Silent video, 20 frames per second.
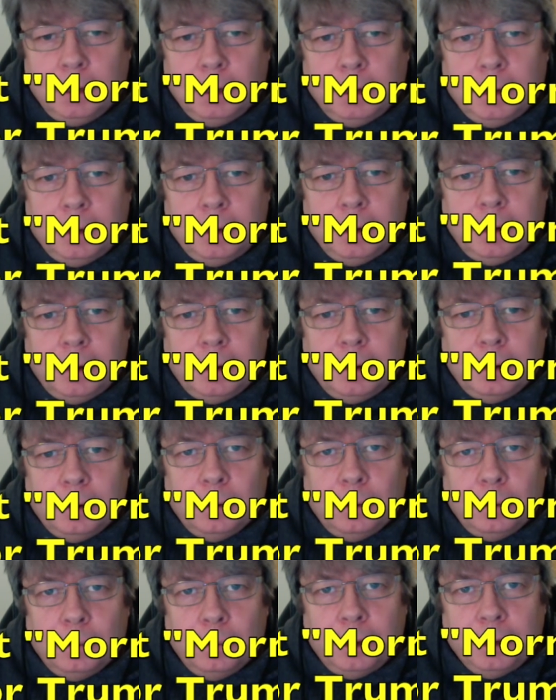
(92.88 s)

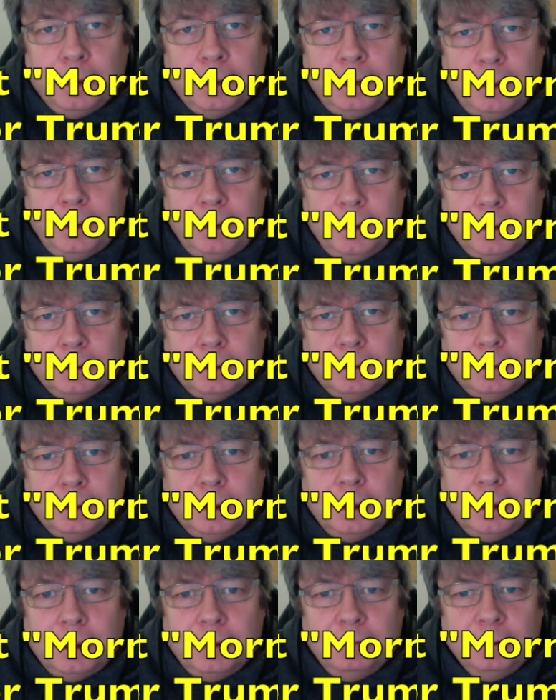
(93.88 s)
Now, again,
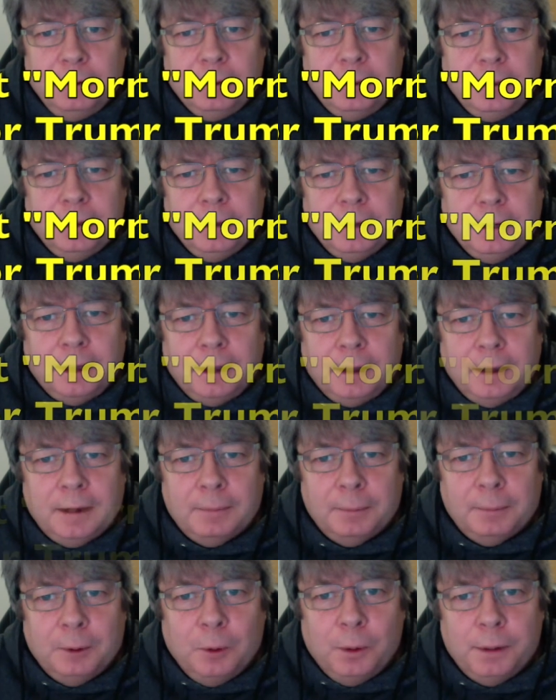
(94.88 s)
everything I
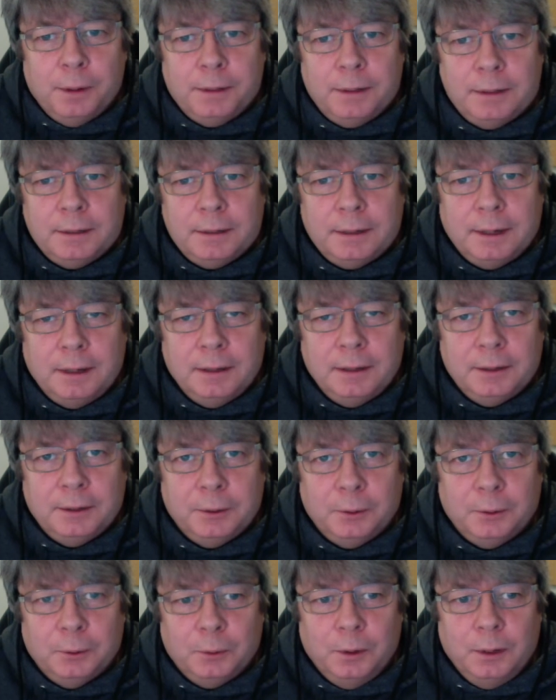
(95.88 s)
am going to tell
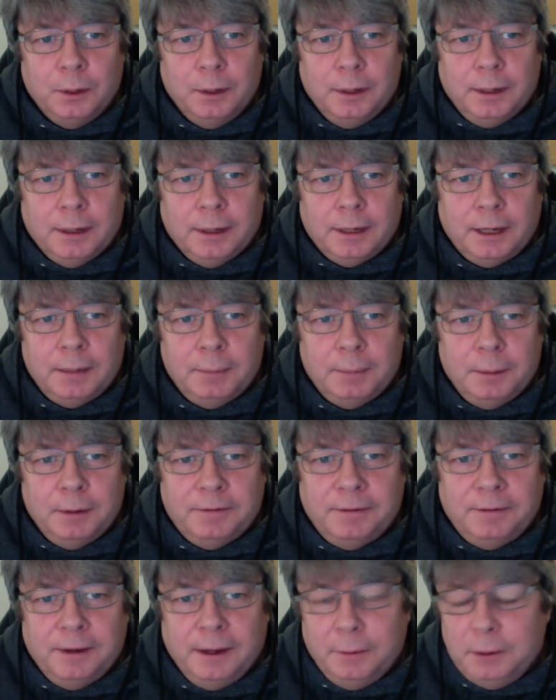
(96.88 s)
you can be
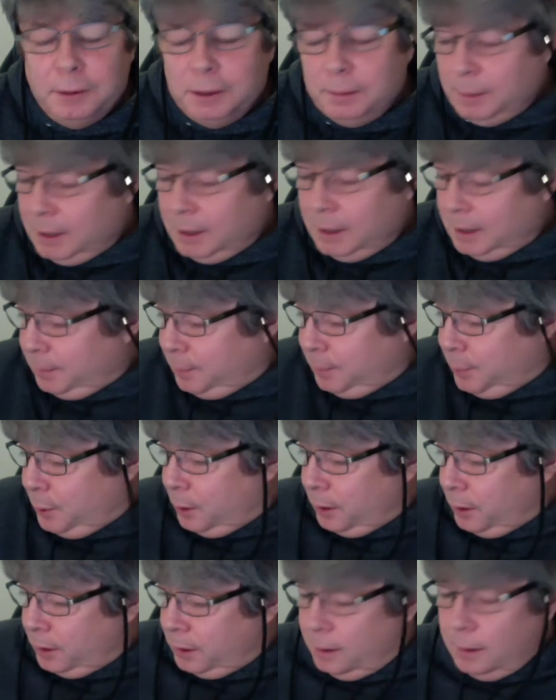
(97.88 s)
found in my
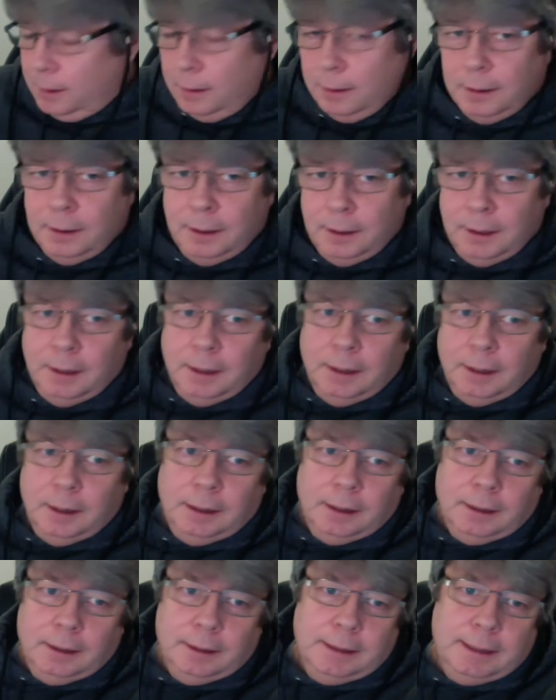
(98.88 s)
book,
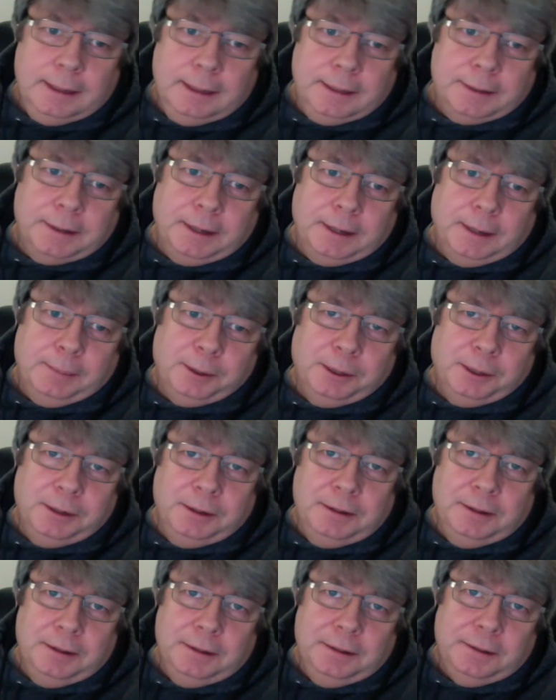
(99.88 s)

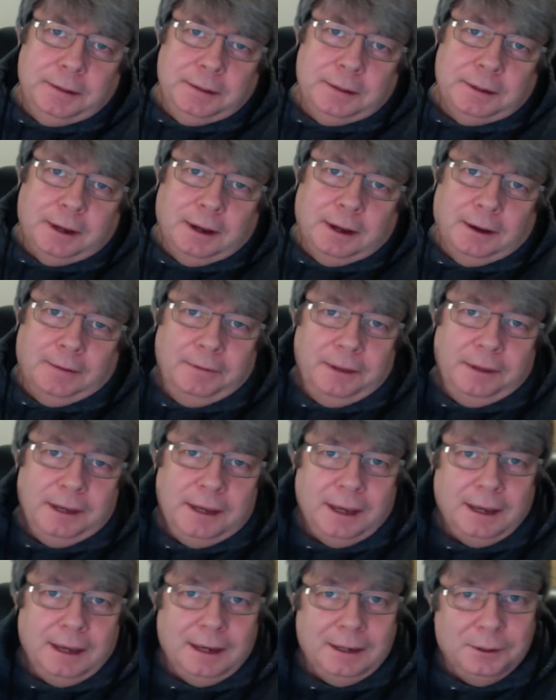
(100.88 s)
Deceptions of the
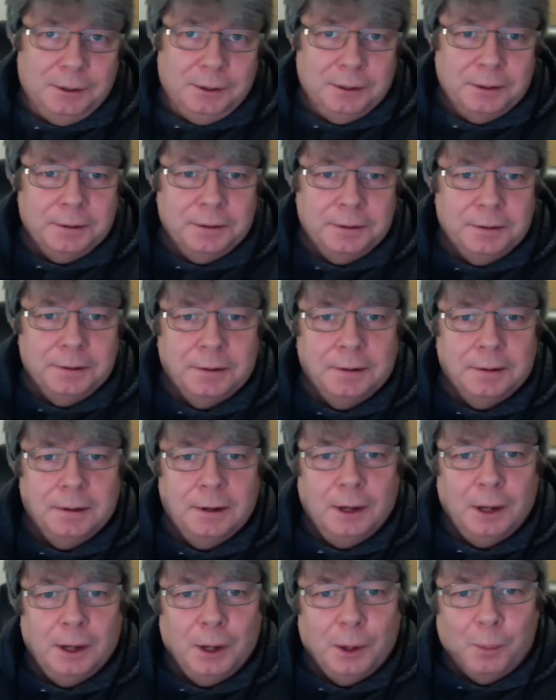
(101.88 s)
Ages,
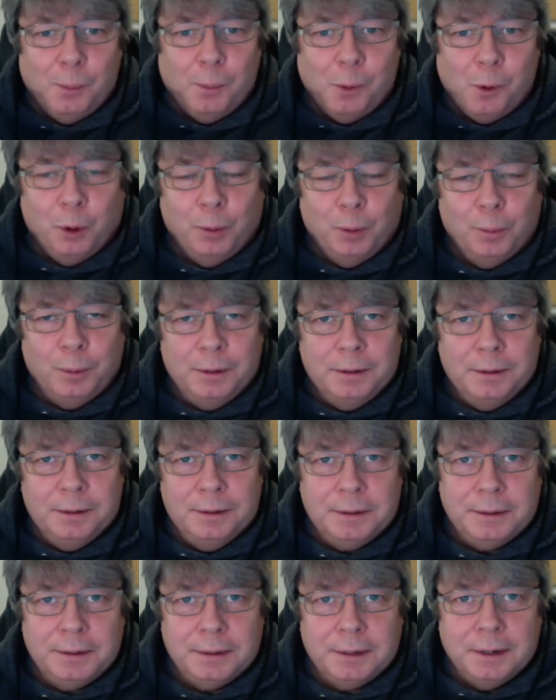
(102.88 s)

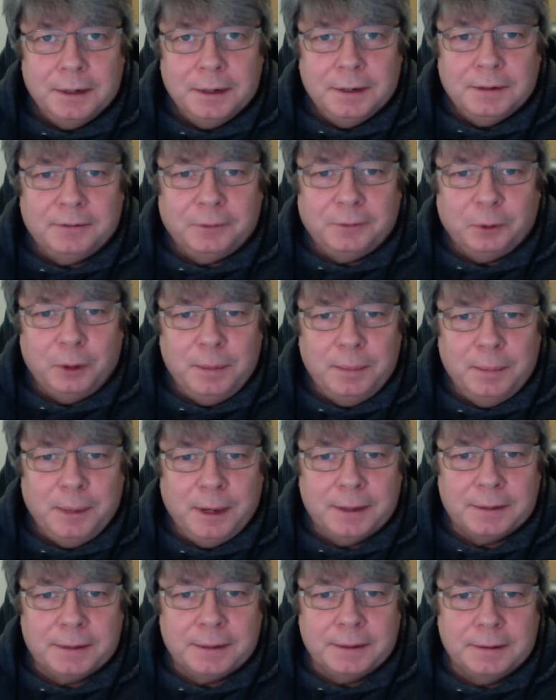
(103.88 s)
Mormons,
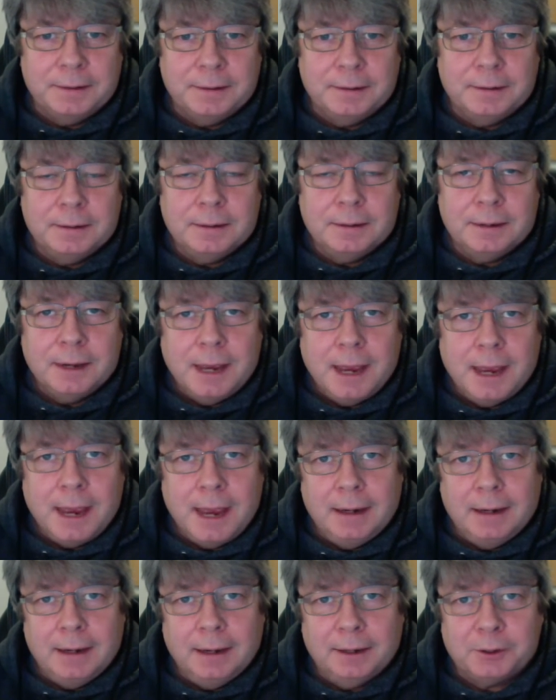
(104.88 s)
Freemasons,
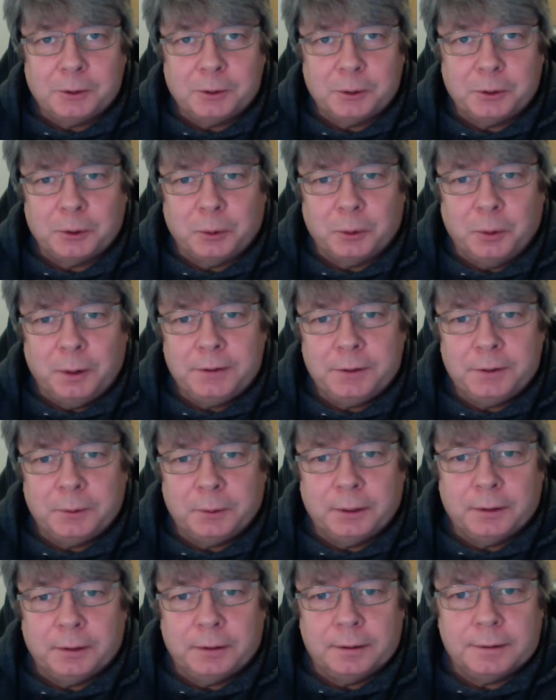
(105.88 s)
and
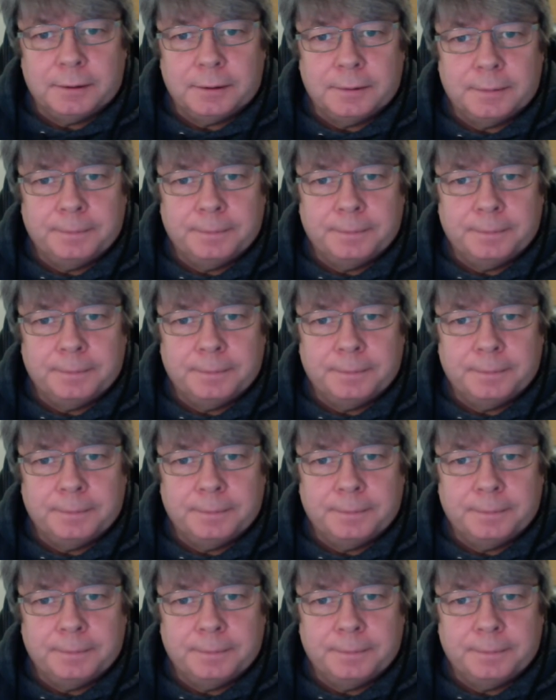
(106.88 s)
Extraterrestrials.